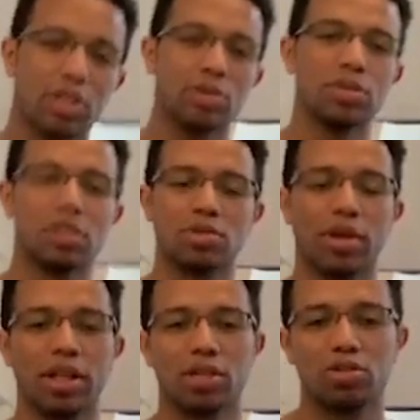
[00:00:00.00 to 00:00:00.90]
use just
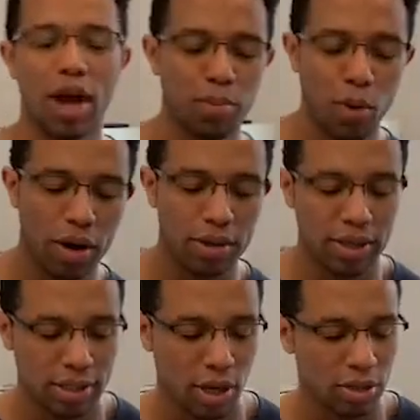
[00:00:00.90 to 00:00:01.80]
regular tap water.
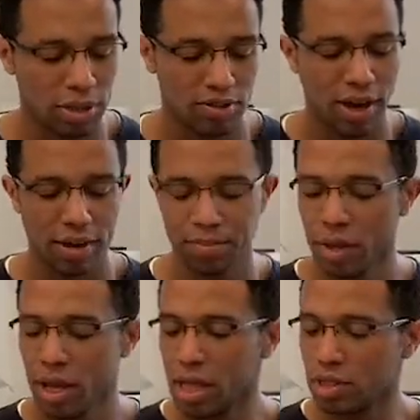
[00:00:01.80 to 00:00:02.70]
That's all just fine.
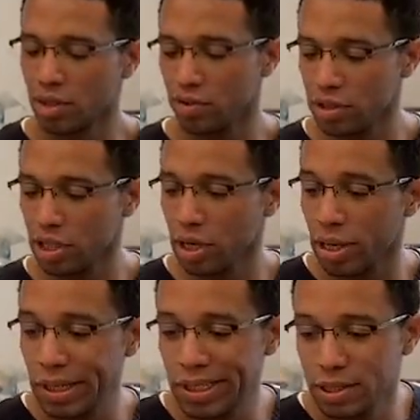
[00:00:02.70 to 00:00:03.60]
So the first thing you're gonna
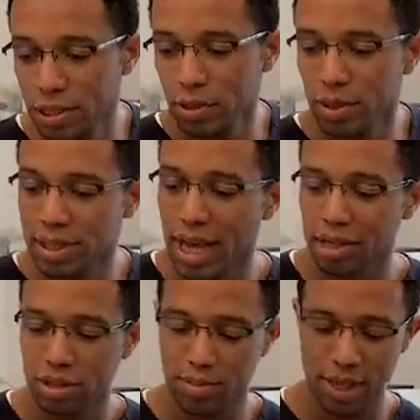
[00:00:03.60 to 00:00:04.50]
need to do is
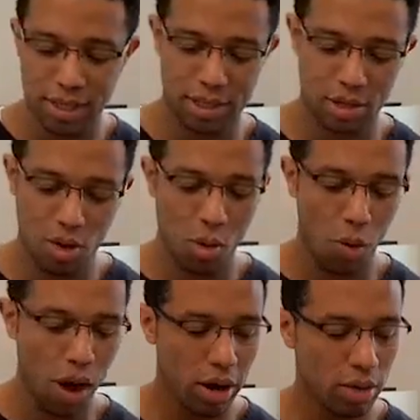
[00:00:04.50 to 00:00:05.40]
actually mix
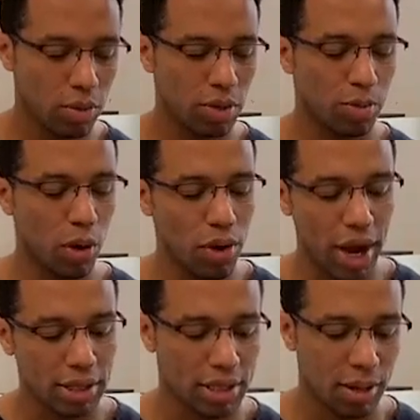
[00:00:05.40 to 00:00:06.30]
water with
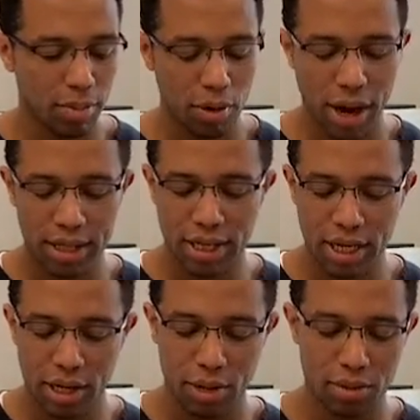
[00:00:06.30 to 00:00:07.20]
borax. Now borax, I
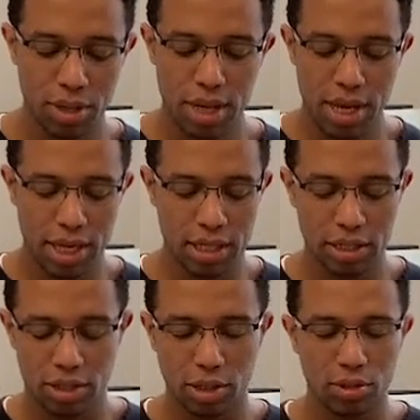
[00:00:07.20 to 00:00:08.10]
know, is a
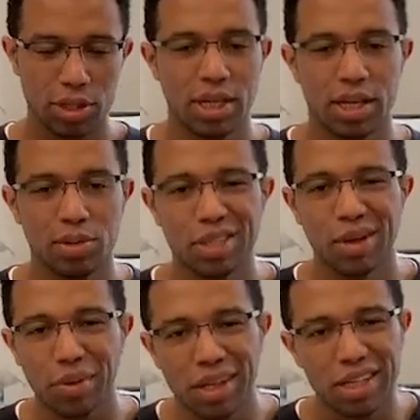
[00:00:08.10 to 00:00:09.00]
solution that you
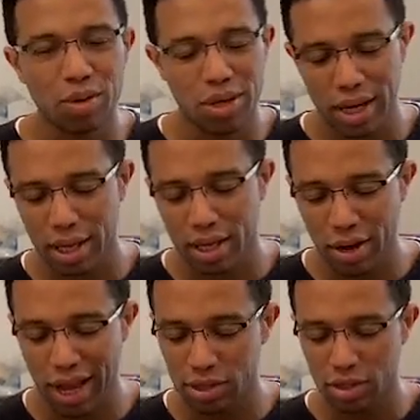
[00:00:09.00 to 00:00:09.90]
typically don't get your
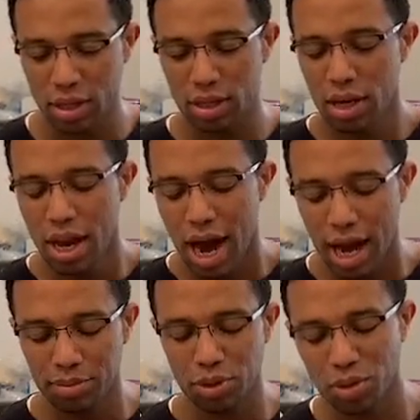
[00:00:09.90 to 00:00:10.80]
hands on.
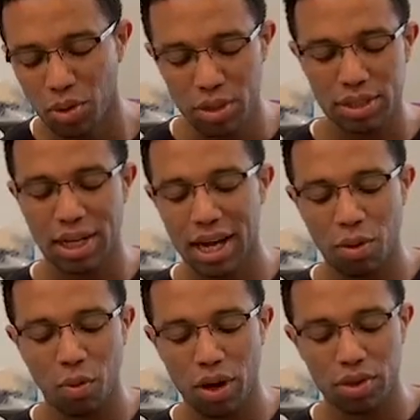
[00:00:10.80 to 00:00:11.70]
So in order to kind of
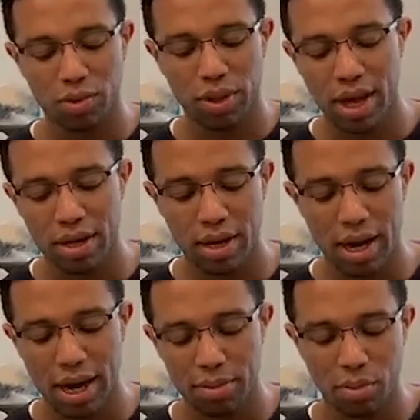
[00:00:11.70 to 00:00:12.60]
work through that,
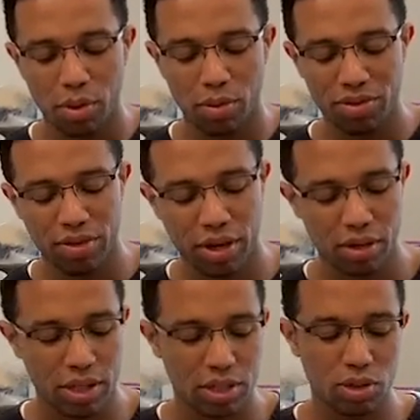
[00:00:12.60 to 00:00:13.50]
what we figured
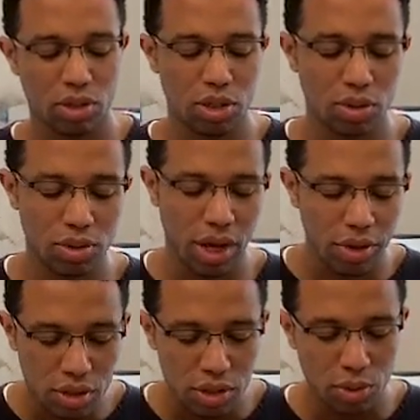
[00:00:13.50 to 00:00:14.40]
is you can use other
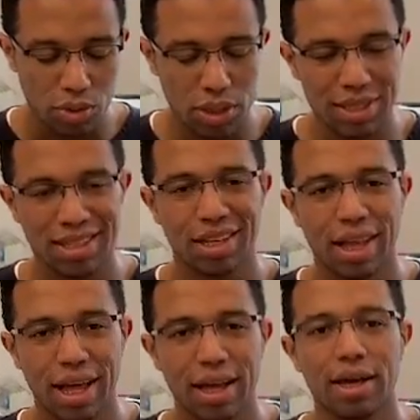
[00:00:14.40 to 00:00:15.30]
solutions
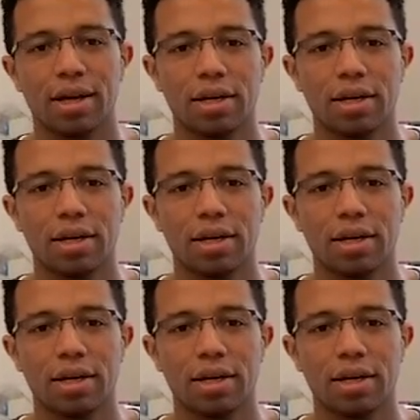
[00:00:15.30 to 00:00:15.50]
like